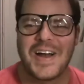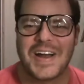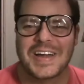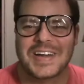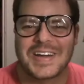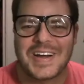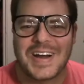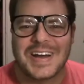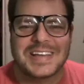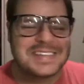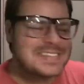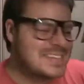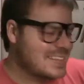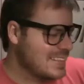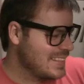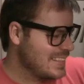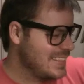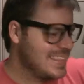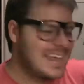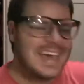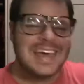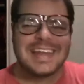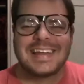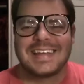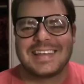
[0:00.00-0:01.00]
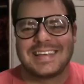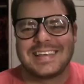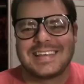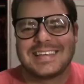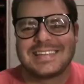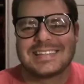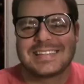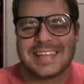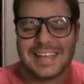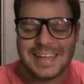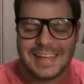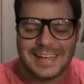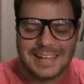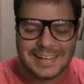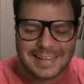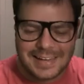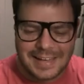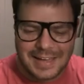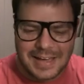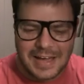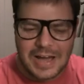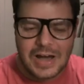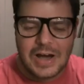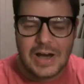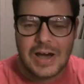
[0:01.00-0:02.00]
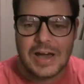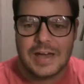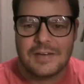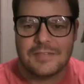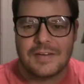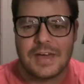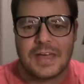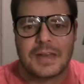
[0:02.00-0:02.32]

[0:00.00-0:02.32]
Alright, guys, that is it. I've